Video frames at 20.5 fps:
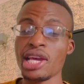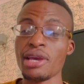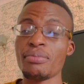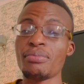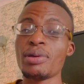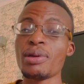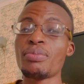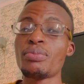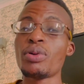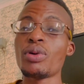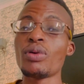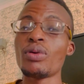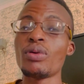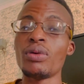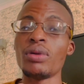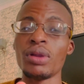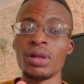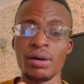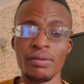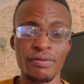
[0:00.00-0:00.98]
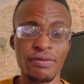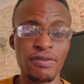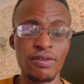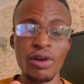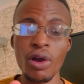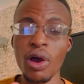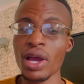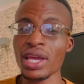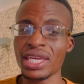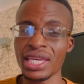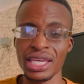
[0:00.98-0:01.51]
people
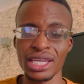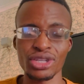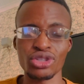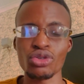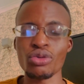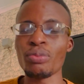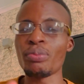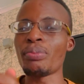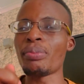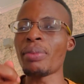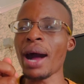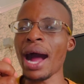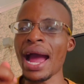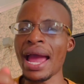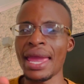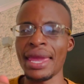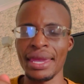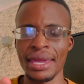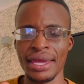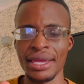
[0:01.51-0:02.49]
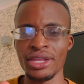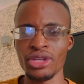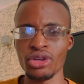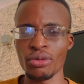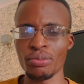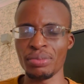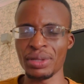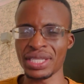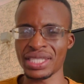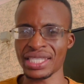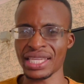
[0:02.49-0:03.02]
flocking to buy in your
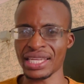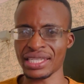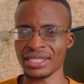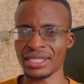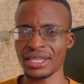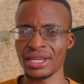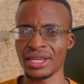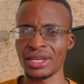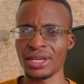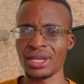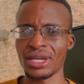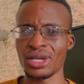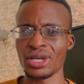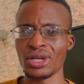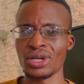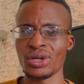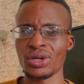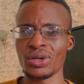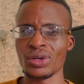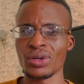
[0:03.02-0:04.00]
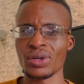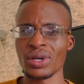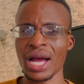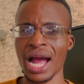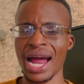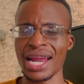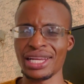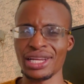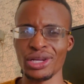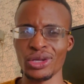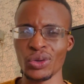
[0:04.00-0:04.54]
business
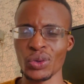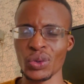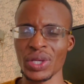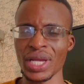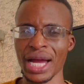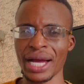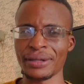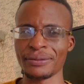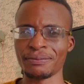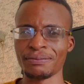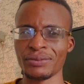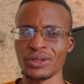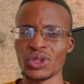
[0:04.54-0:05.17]
Hallelujah.